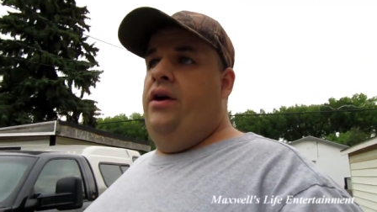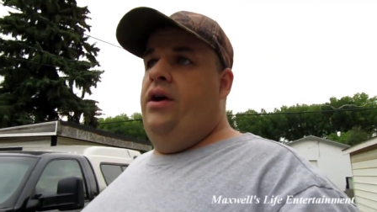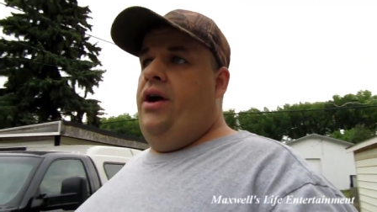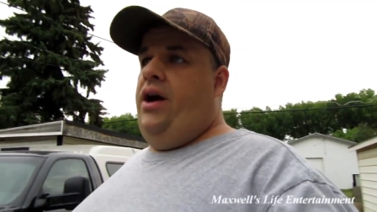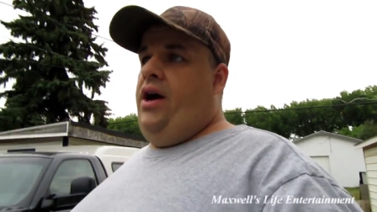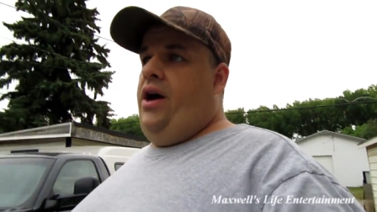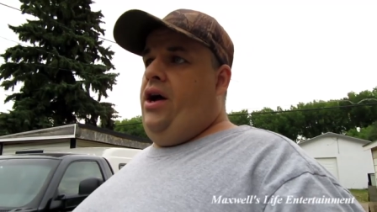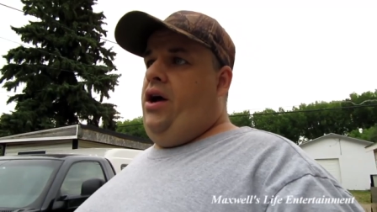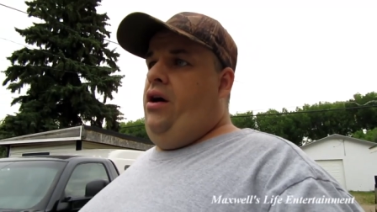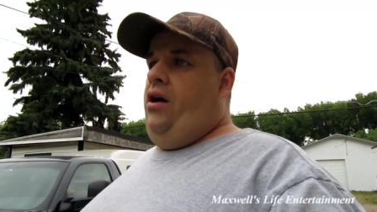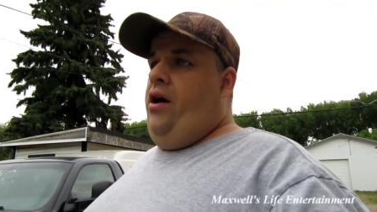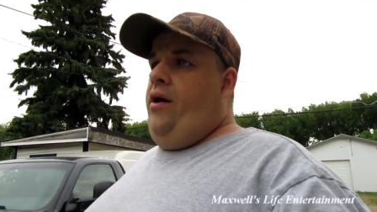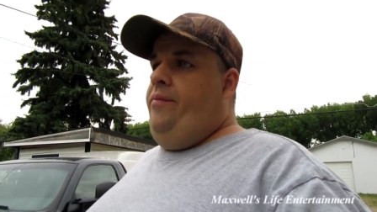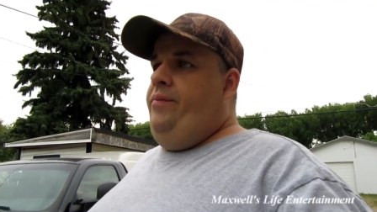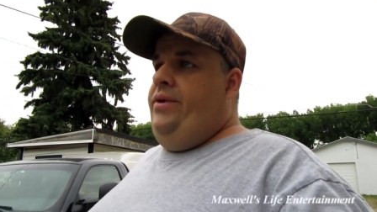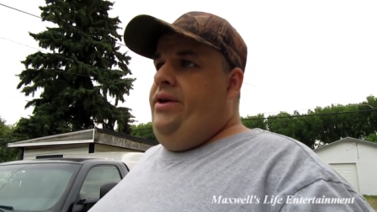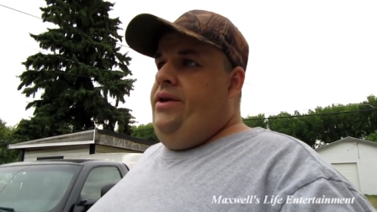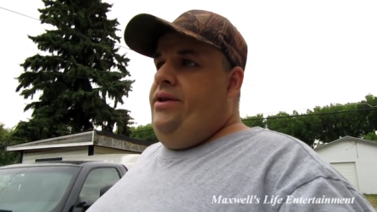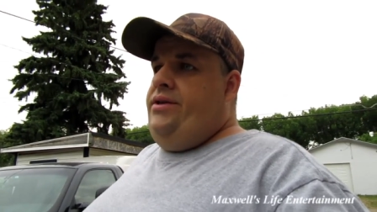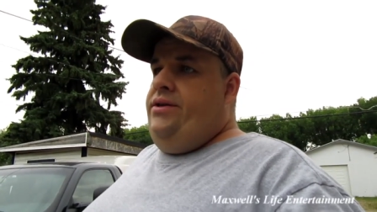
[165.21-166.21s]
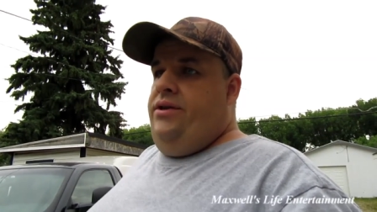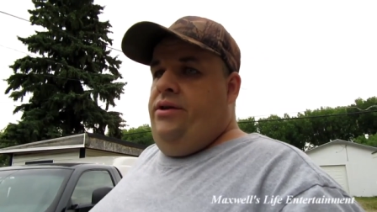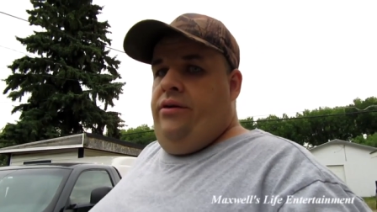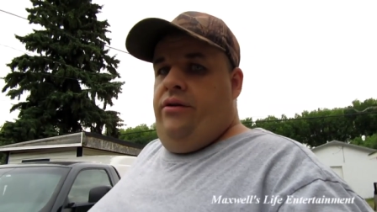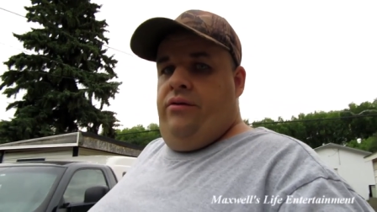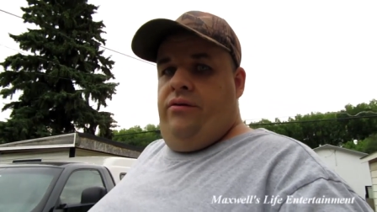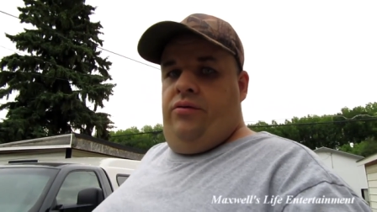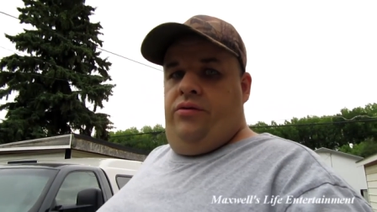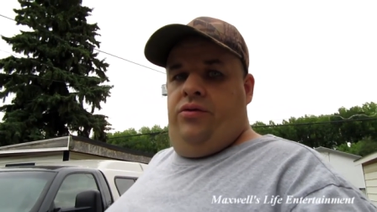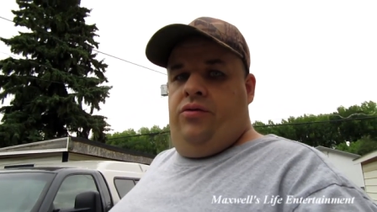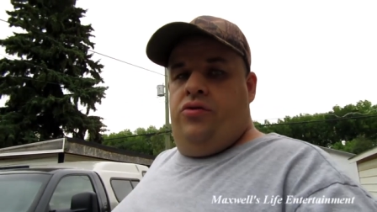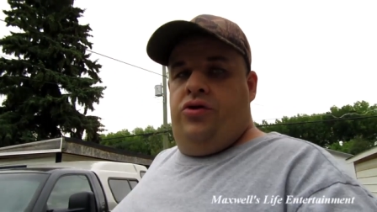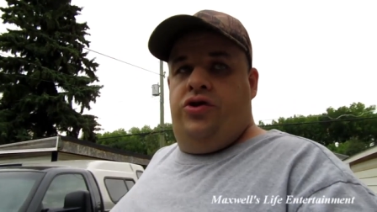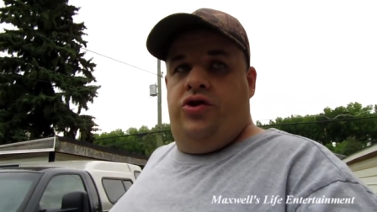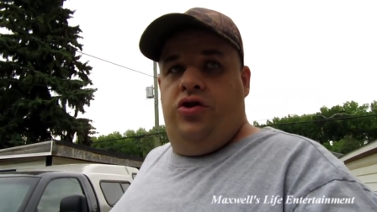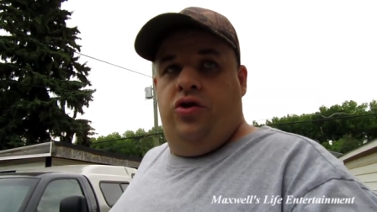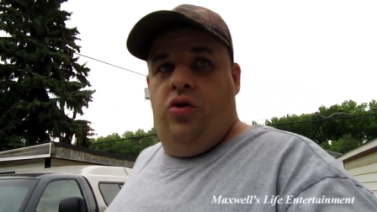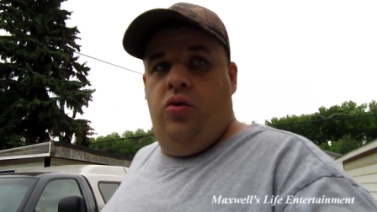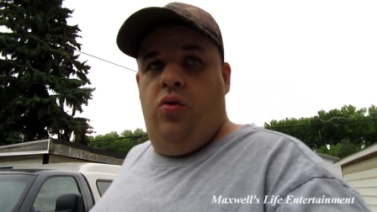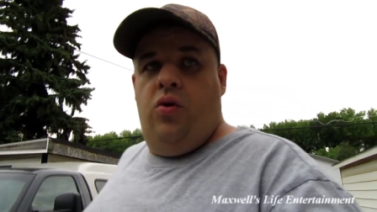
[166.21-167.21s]
uh, copies or, or
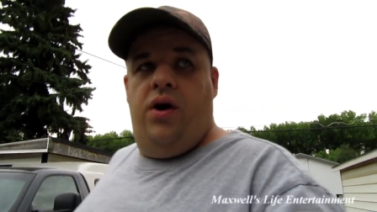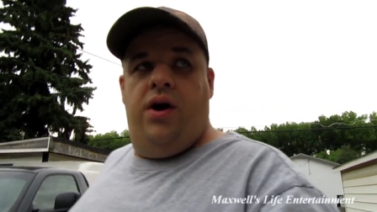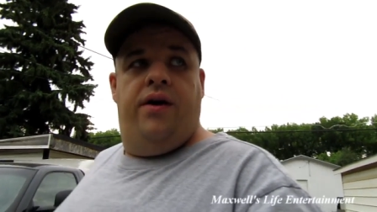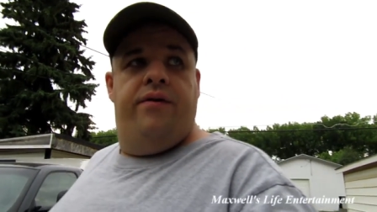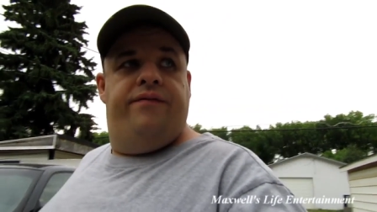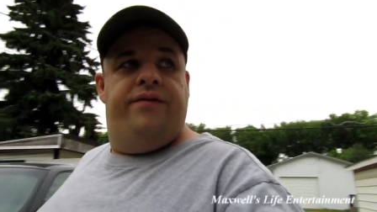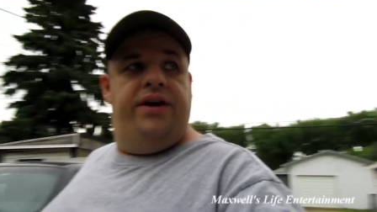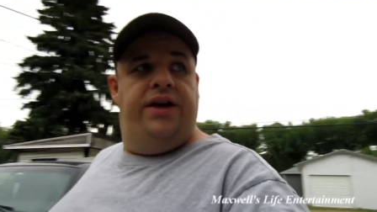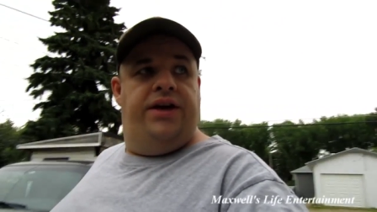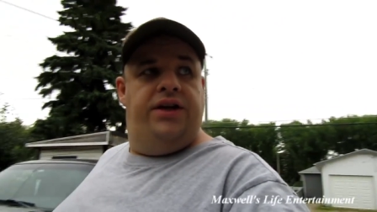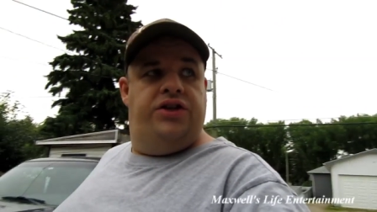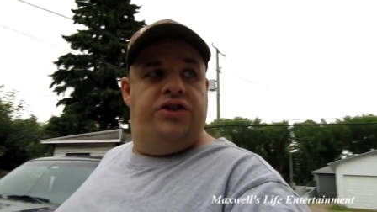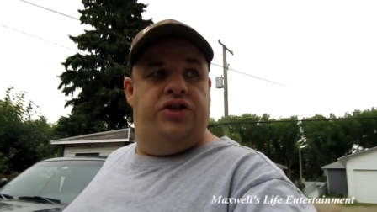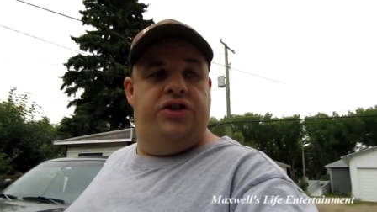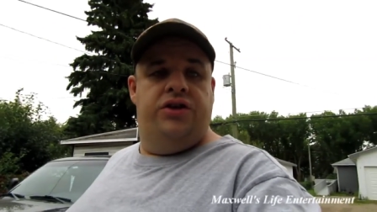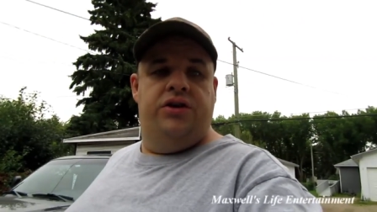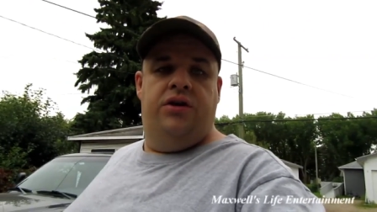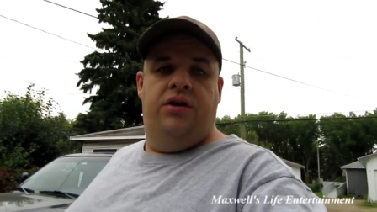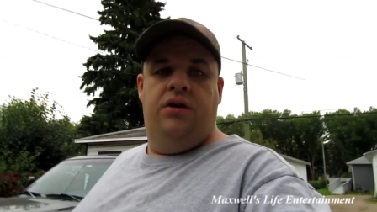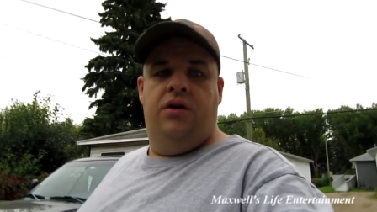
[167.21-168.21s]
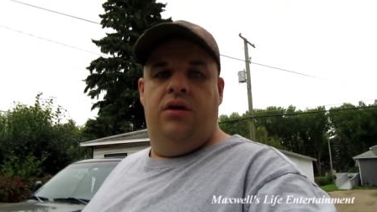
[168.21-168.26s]
so of each